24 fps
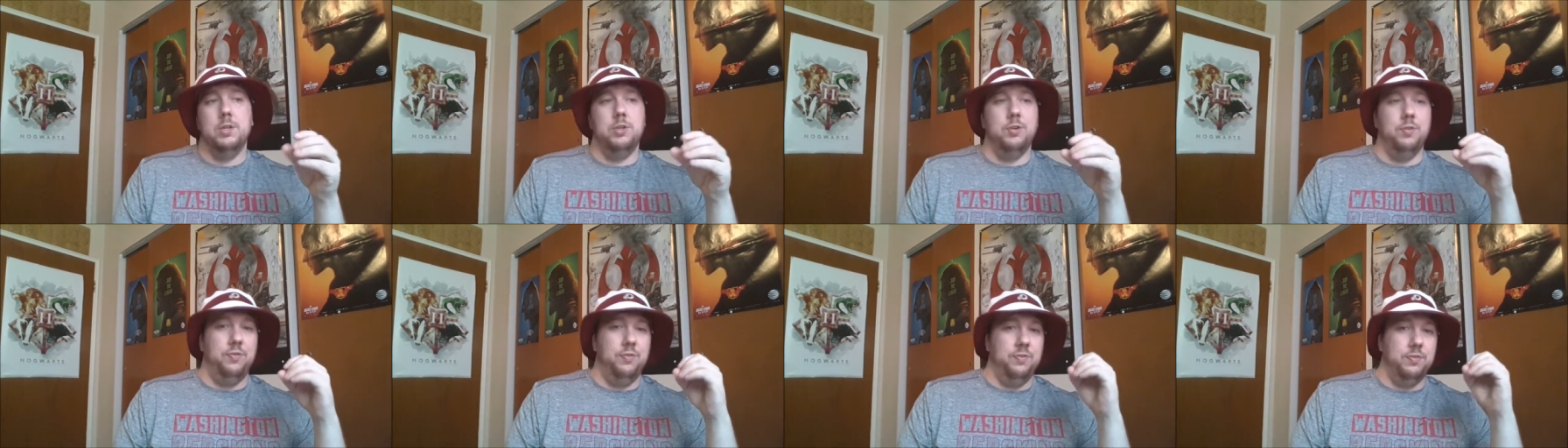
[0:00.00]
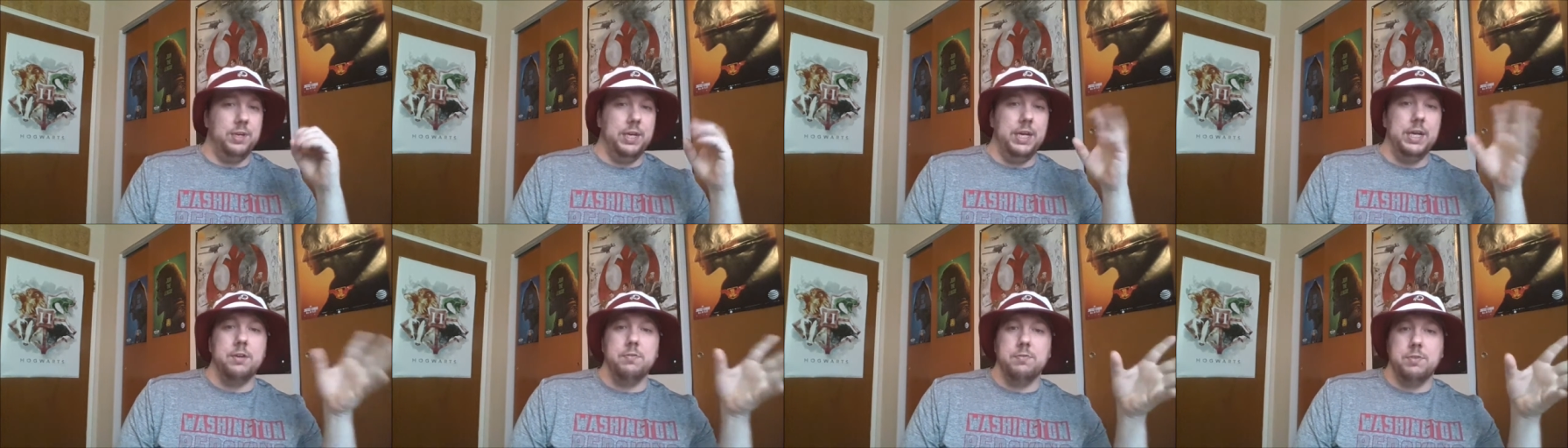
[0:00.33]
to
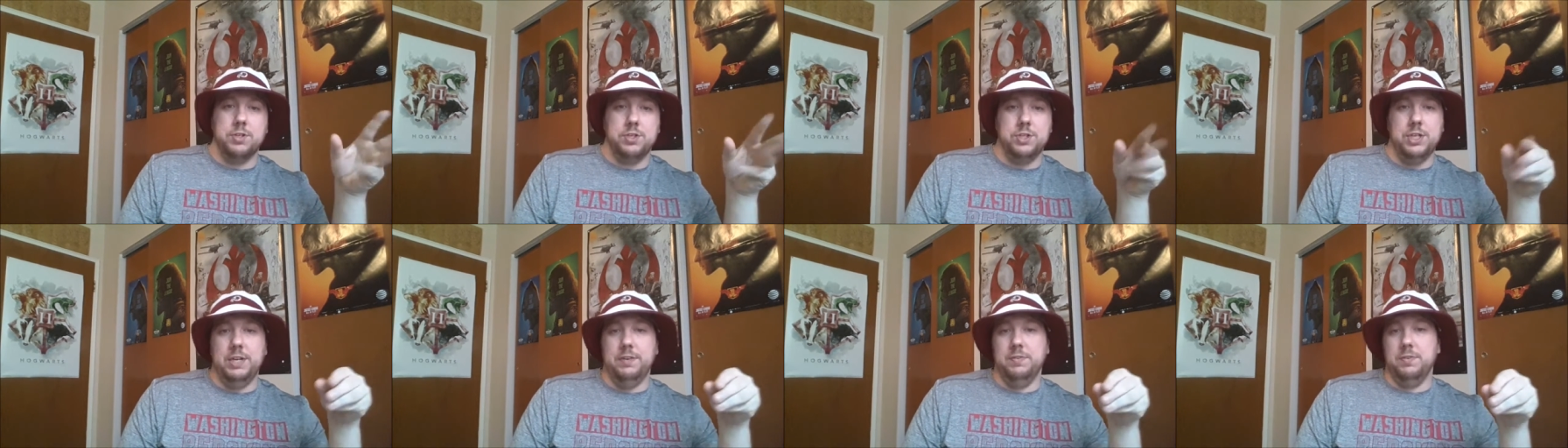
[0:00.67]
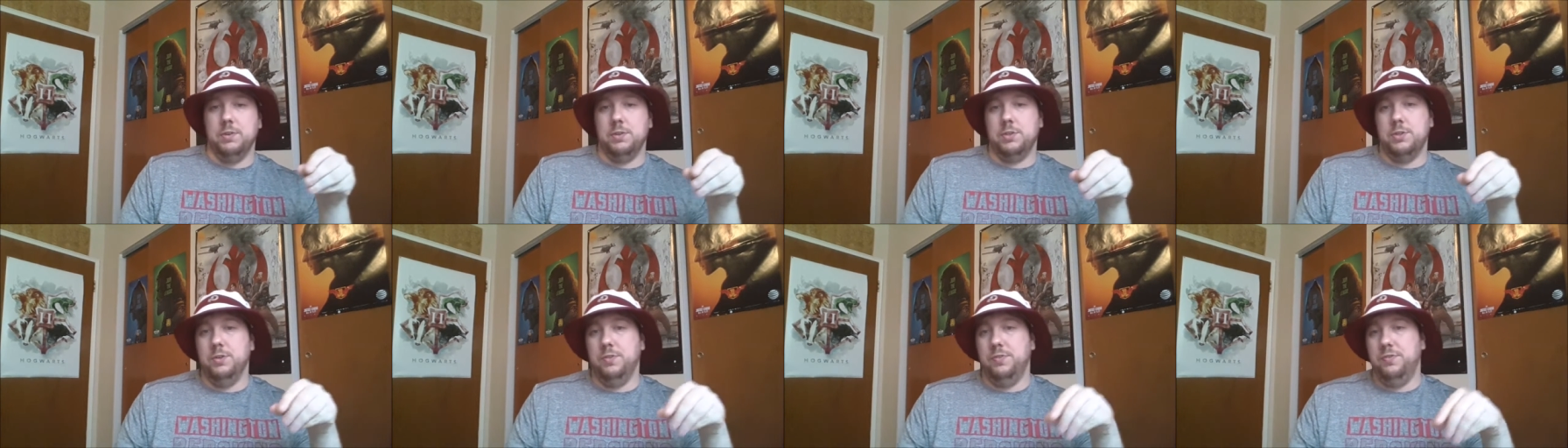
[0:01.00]
get a
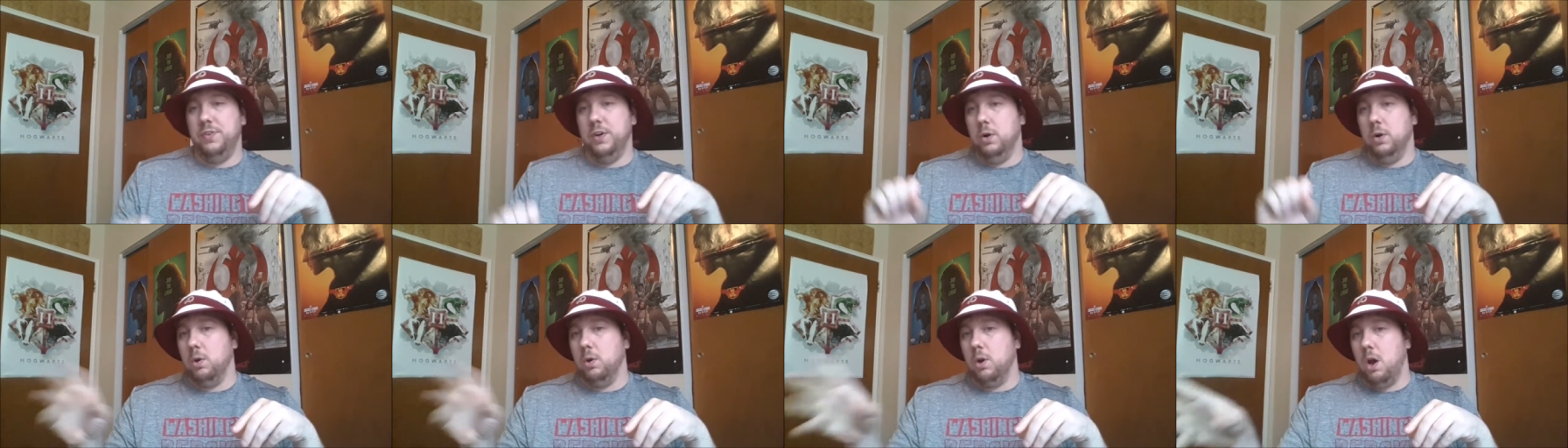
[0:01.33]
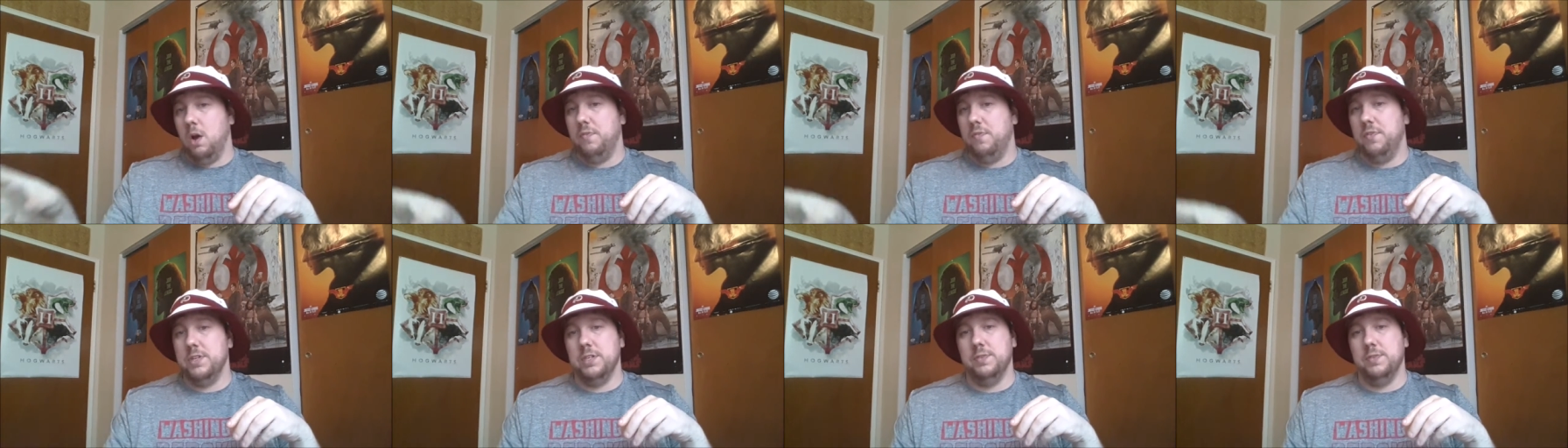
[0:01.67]
receiver, to fill an
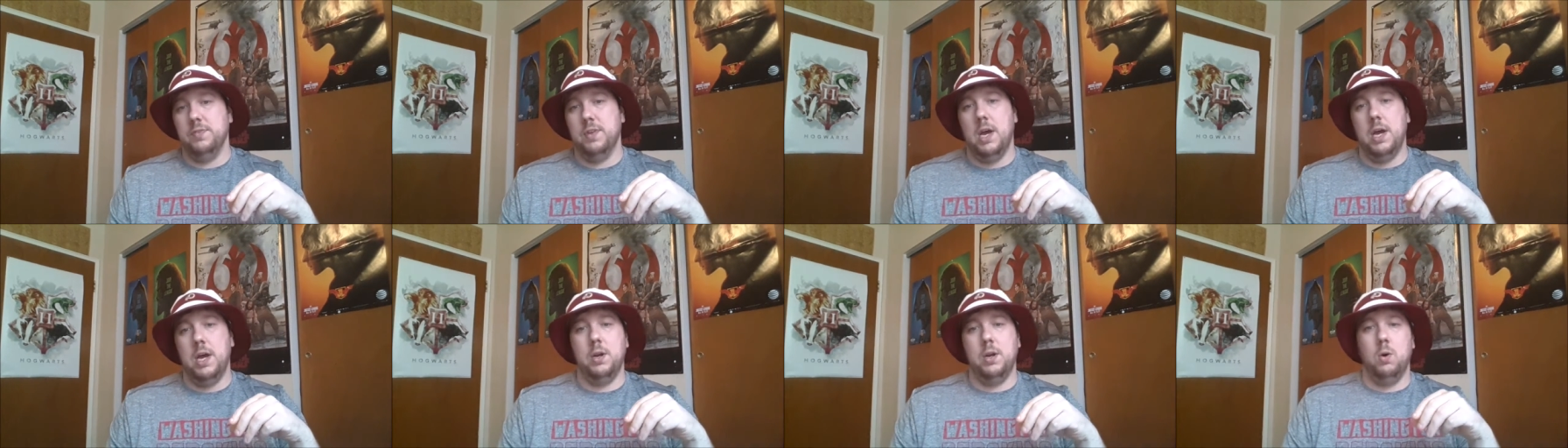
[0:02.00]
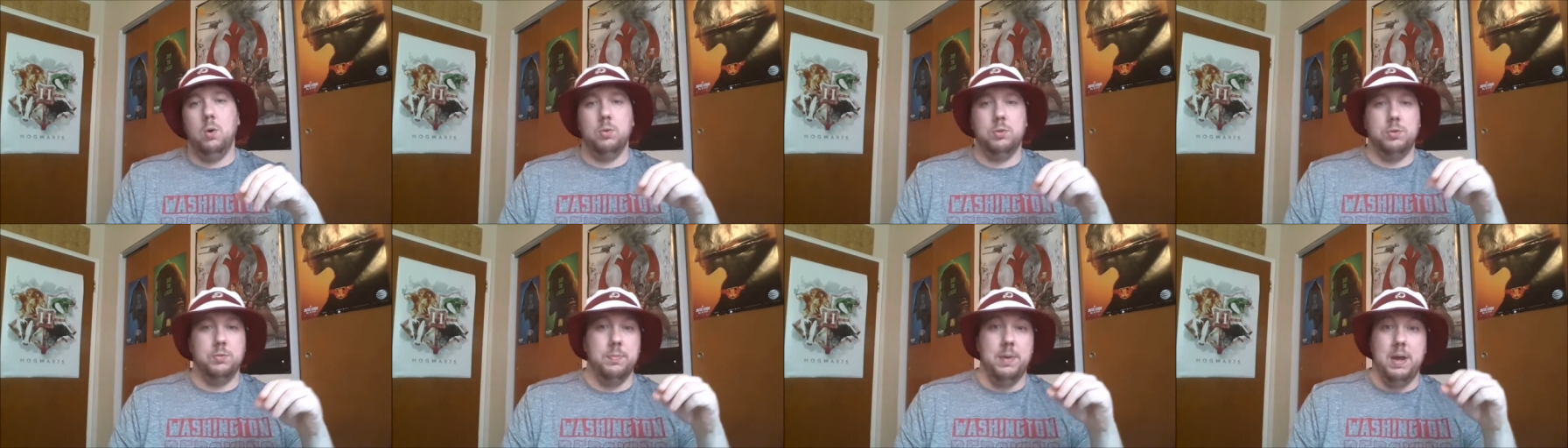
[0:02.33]
offensive line hole,